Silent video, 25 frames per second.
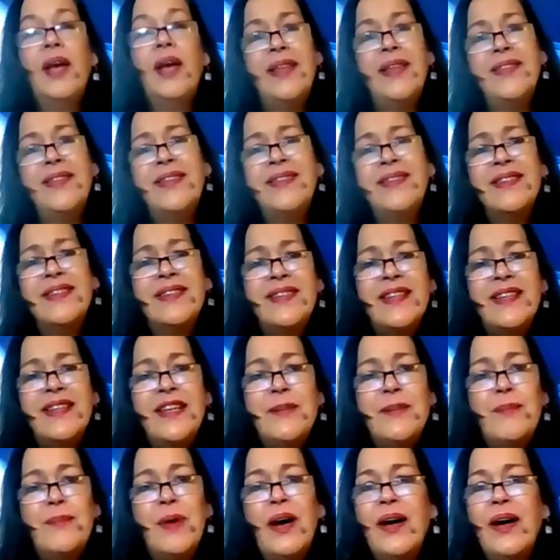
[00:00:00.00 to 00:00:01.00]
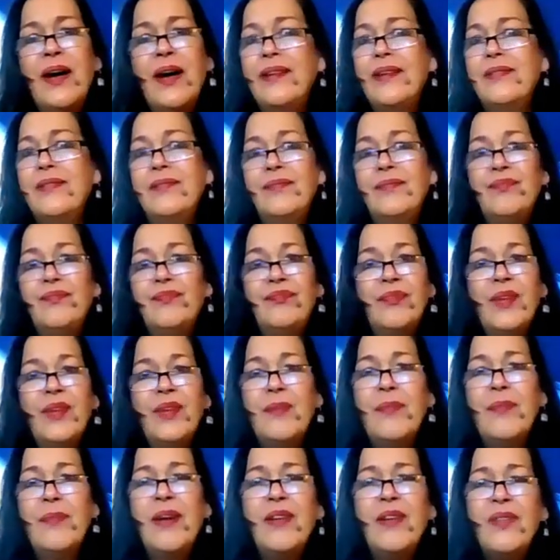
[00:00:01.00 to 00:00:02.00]
And then the teapot,
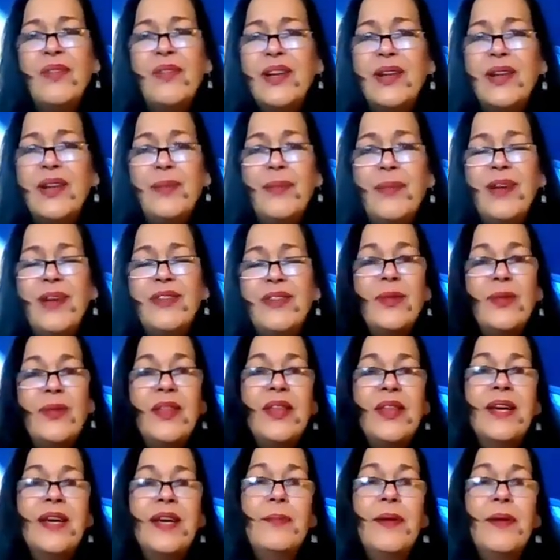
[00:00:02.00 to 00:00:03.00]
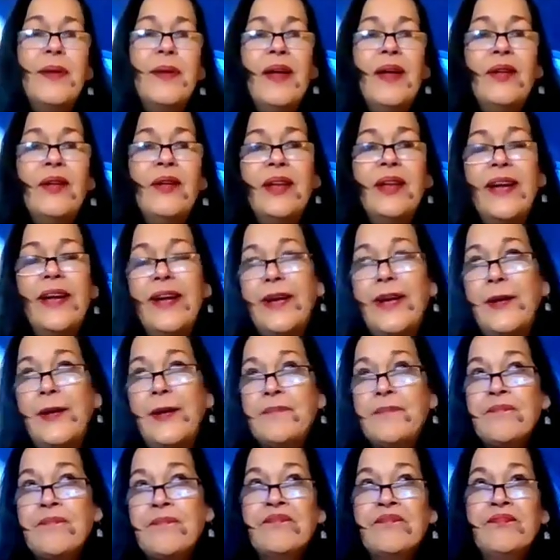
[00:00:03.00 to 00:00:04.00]
it really makes me think about like,
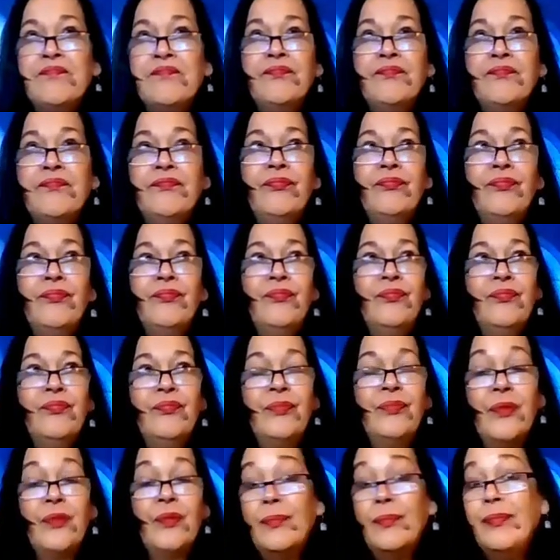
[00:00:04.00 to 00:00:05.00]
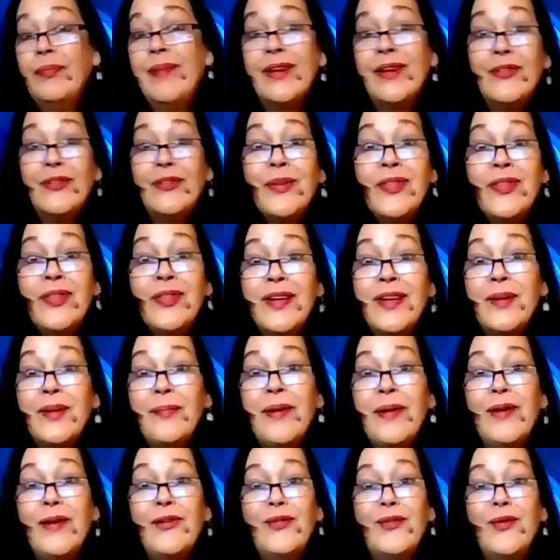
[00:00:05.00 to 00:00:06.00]
makes me think
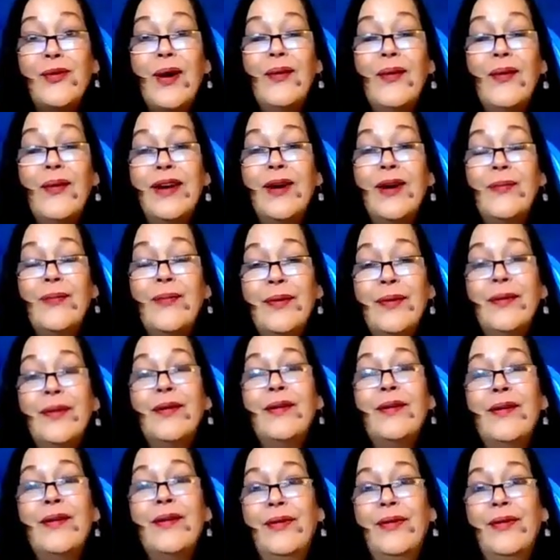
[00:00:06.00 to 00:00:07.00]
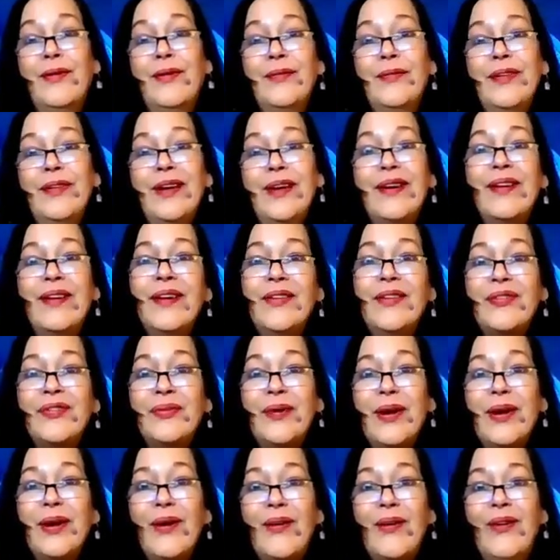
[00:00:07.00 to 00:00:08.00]
about growing up in our home,
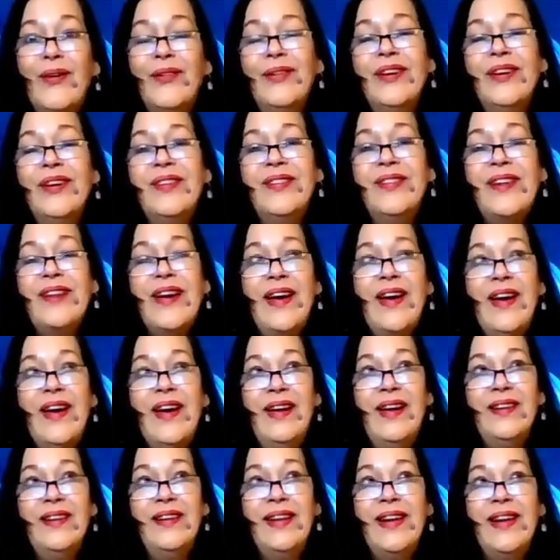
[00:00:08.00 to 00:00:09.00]
because we always had,